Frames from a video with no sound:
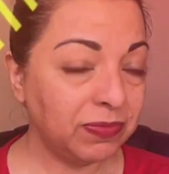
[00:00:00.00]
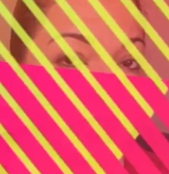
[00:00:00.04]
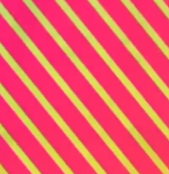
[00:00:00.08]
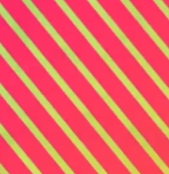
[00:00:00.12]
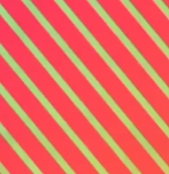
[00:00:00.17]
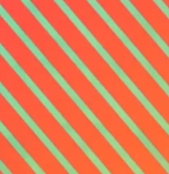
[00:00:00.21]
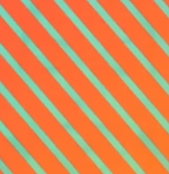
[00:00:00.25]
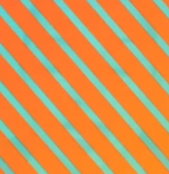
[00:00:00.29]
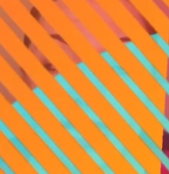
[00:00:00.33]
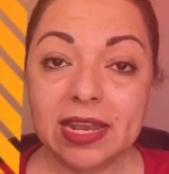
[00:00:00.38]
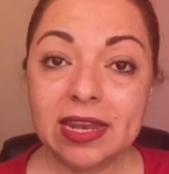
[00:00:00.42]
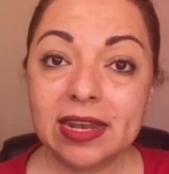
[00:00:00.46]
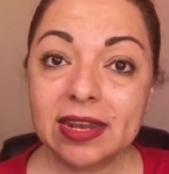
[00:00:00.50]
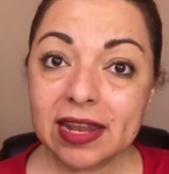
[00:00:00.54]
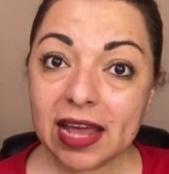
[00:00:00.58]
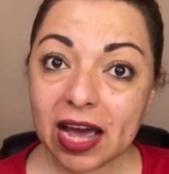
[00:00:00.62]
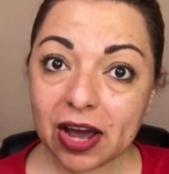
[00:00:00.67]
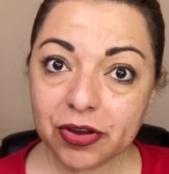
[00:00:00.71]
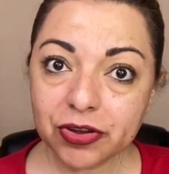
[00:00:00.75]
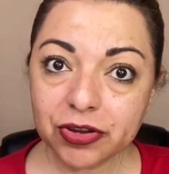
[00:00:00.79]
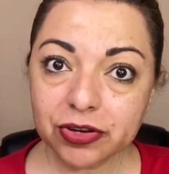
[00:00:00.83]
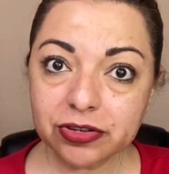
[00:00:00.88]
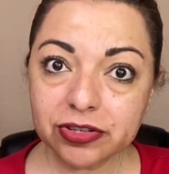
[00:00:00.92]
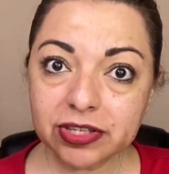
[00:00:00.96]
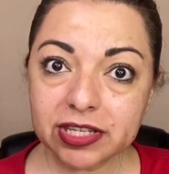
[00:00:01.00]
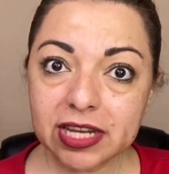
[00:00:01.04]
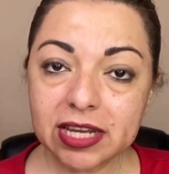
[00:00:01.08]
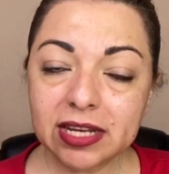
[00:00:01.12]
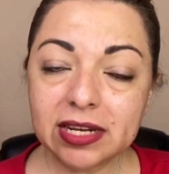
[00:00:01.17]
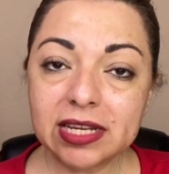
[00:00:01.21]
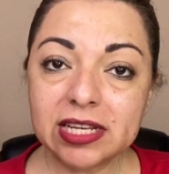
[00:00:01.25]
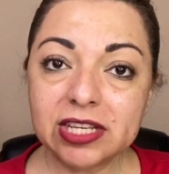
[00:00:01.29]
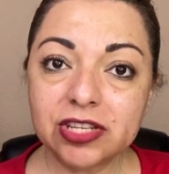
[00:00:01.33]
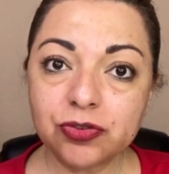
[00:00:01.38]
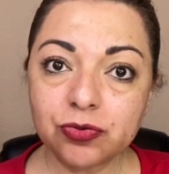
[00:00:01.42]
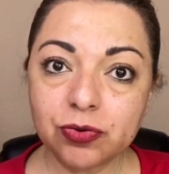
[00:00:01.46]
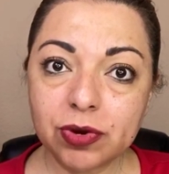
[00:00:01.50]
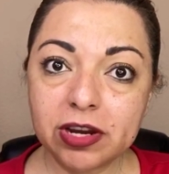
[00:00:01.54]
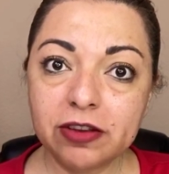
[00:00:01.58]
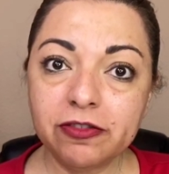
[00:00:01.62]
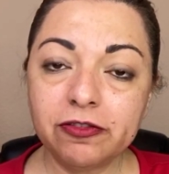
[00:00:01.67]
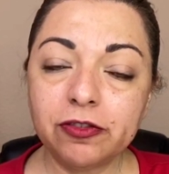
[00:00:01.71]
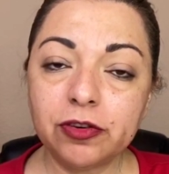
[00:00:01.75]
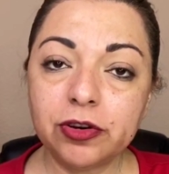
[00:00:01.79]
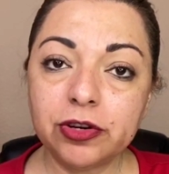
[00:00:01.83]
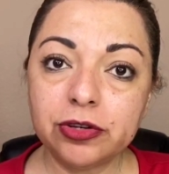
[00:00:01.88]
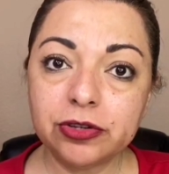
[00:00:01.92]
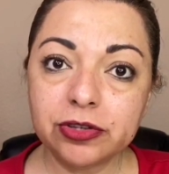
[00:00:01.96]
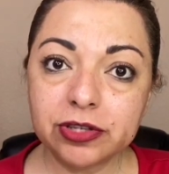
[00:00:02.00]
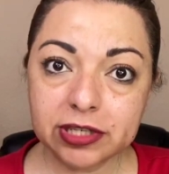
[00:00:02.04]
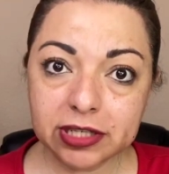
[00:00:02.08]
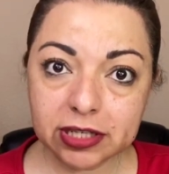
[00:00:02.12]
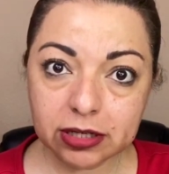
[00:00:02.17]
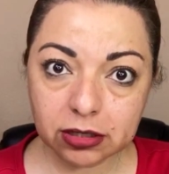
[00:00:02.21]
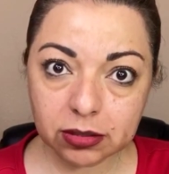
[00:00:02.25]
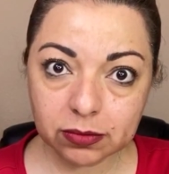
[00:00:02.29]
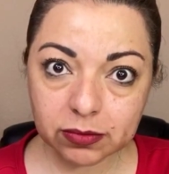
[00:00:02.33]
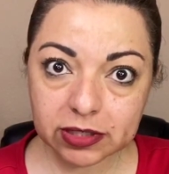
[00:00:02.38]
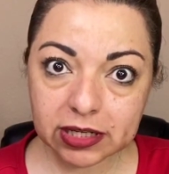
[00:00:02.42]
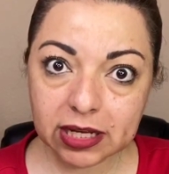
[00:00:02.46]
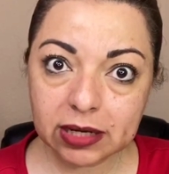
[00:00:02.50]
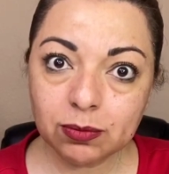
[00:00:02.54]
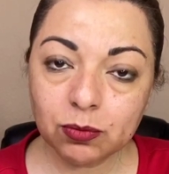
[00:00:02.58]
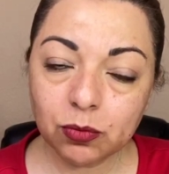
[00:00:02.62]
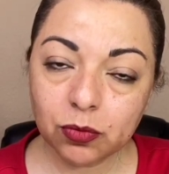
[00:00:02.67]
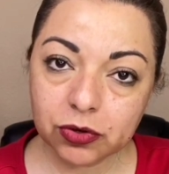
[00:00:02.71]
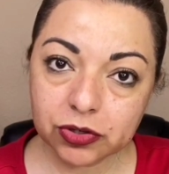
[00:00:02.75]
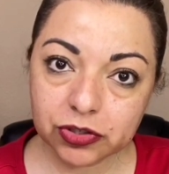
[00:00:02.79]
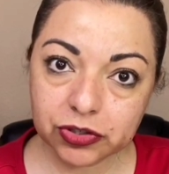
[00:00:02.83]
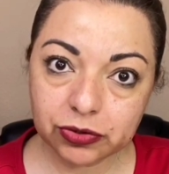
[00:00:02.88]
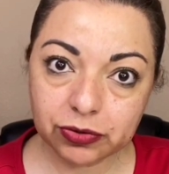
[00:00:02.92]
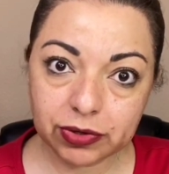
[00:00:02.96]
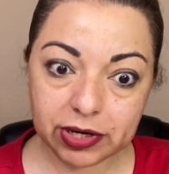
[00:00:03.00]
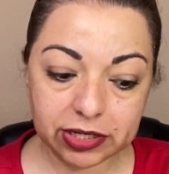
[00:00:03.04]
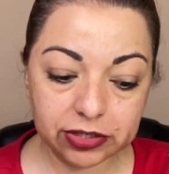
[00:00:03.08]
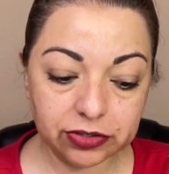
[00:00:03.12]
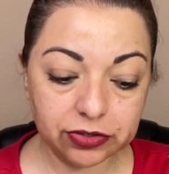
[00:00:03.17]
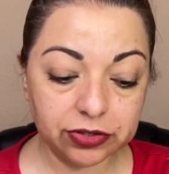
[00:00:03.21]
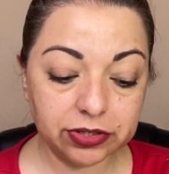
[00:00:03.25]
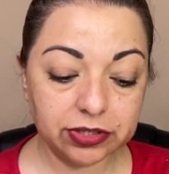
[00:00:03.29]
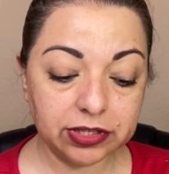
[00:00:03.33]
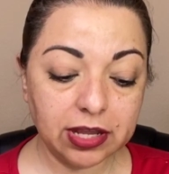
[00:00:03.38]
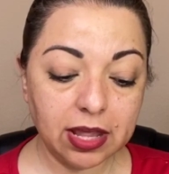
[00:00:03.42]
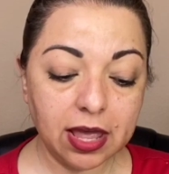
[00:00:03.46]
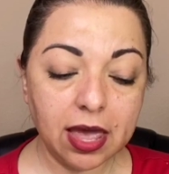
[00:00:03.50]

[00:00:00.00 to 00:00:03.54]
Okay, now your skin is ready for your serums and moisturizers.